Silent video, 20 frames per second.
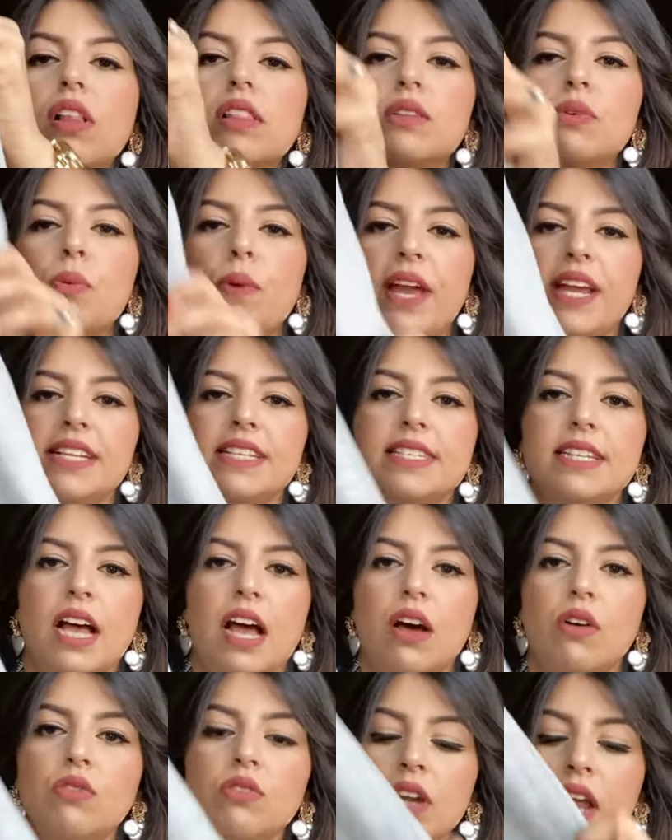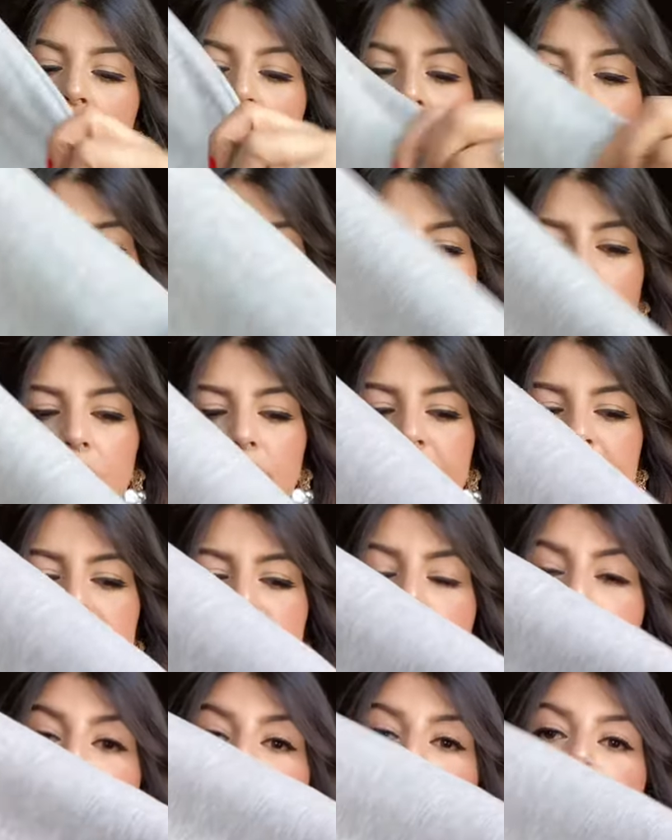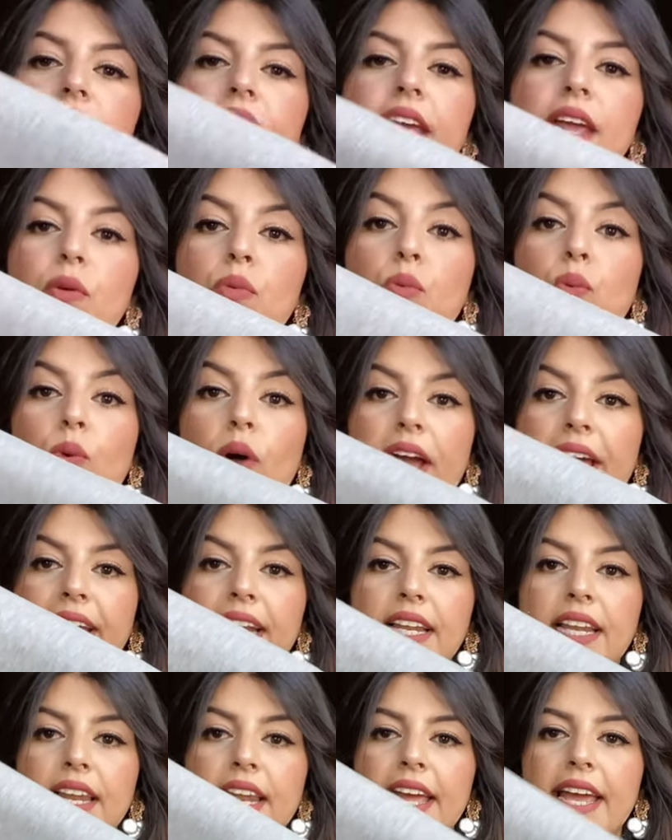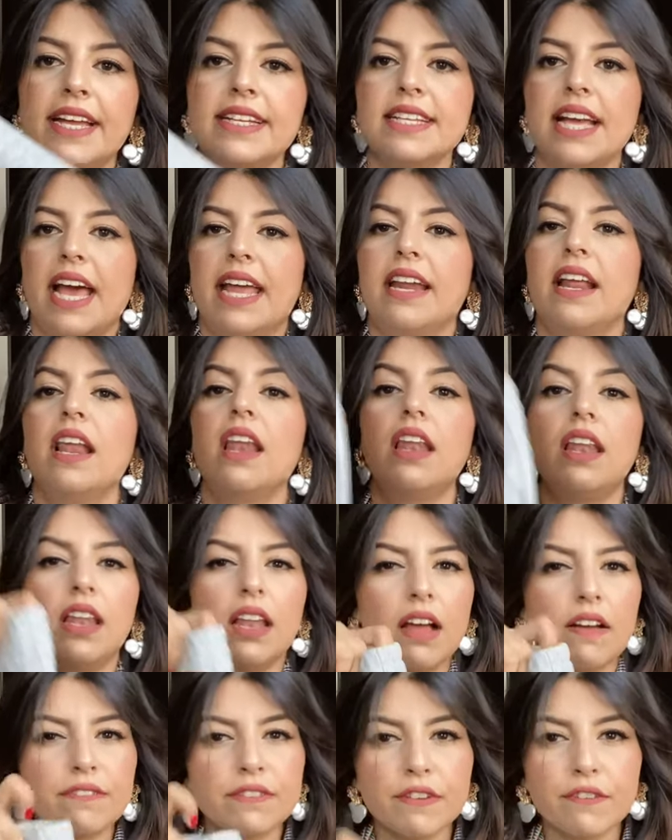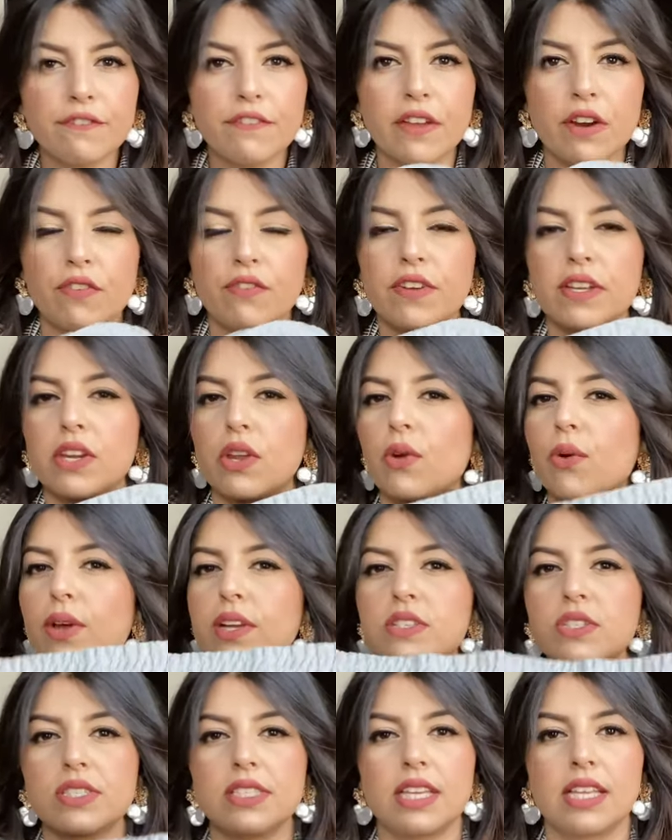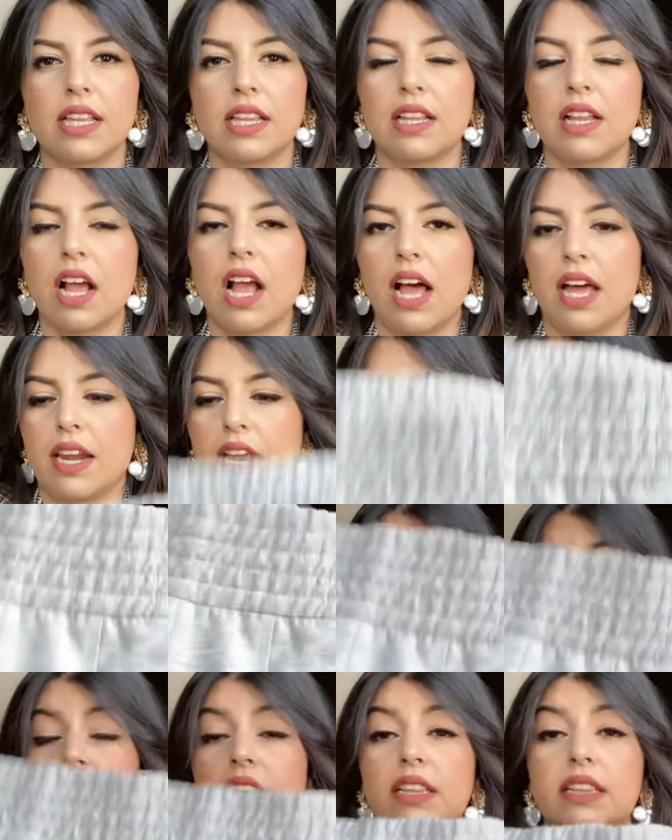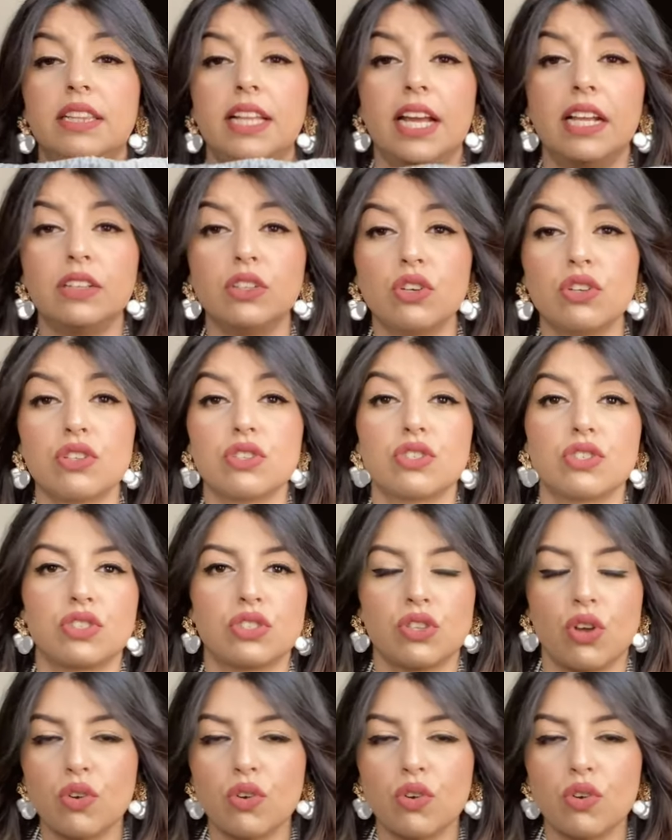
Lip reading: way down. These are pretty wide-legged and I love the fit of it. You're going to see in the cutout. They look so